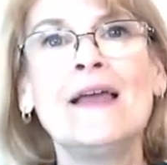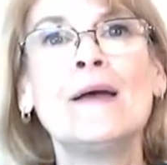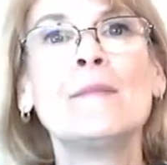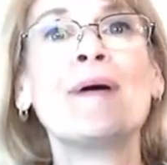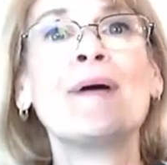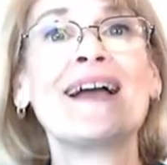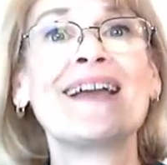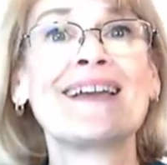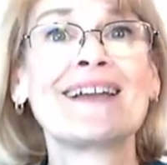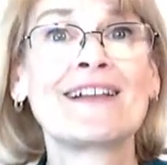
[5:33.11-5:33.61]

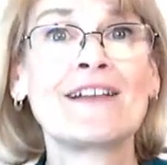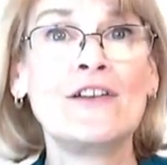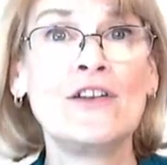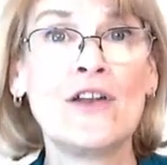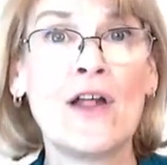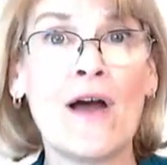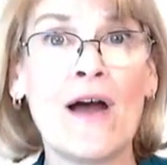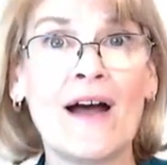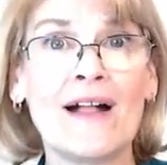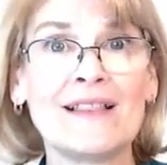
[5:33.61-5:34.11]
By
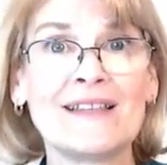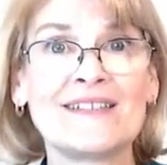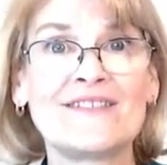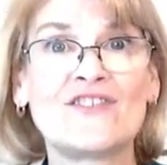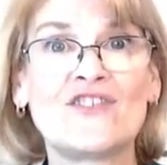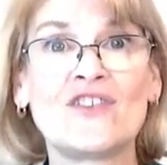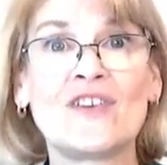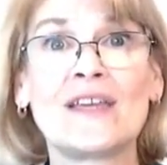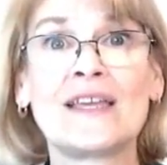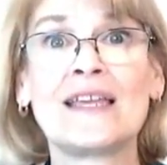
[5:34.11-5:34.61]

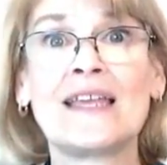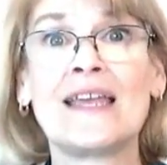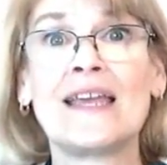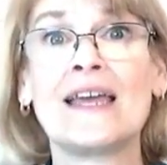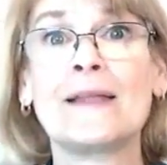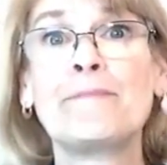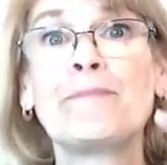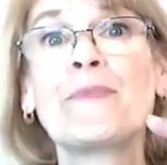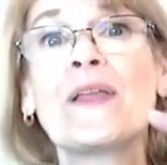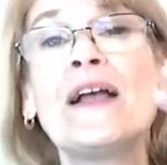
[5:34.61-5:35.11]
acknowledging
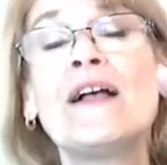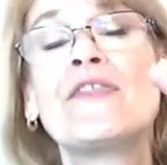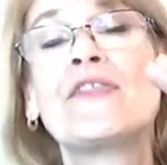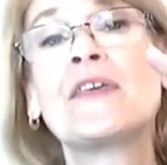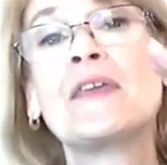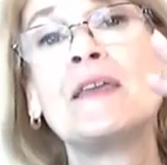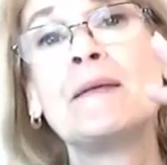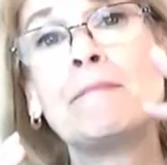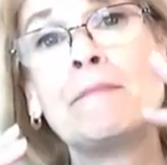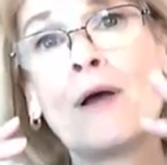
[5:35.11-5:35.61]
it,
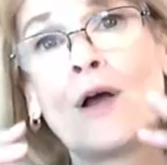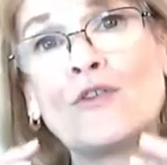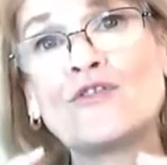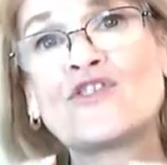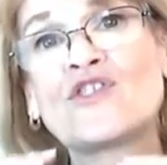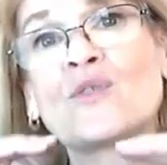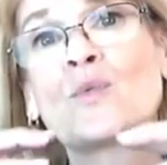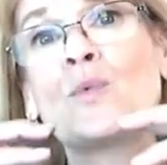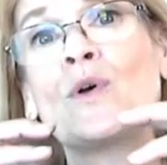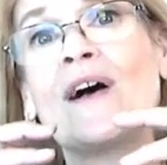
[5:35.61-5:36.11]
the
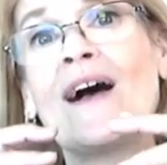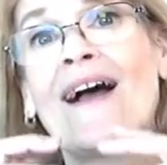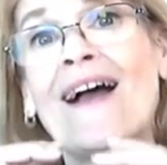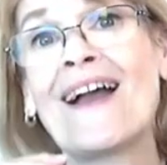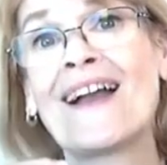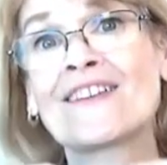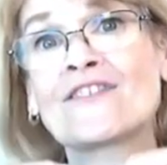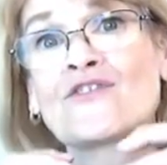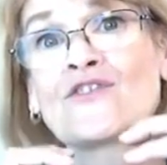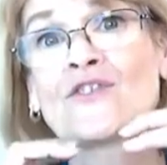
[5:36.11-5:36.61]
emotion will
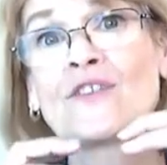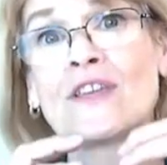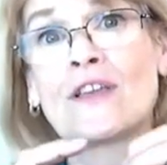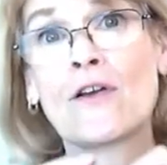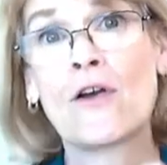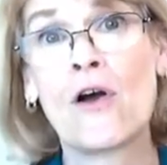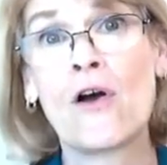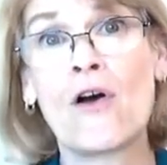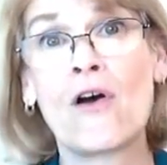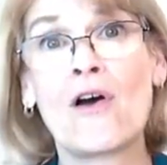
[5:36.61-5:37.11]
actually
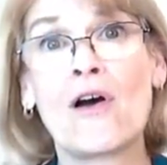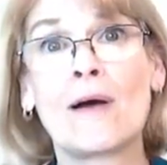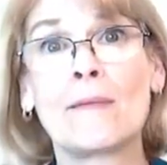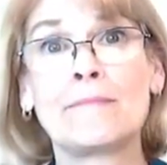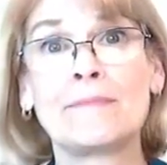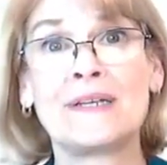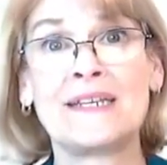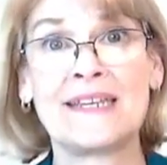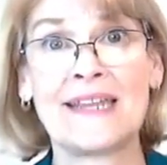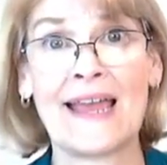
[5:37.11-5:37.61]

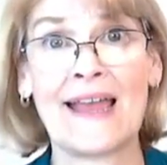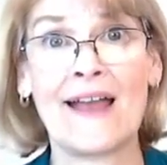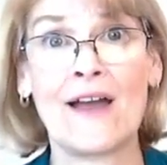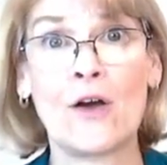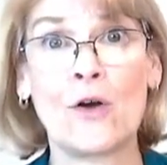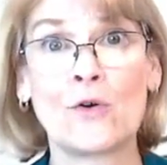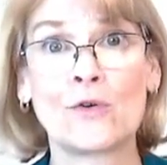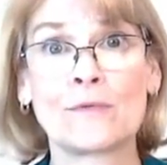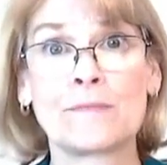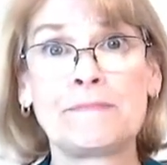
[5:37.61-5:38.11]
calm
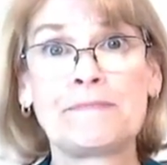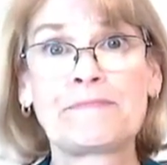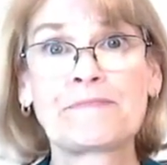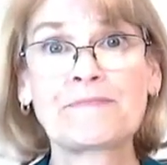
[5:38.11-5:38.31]
down.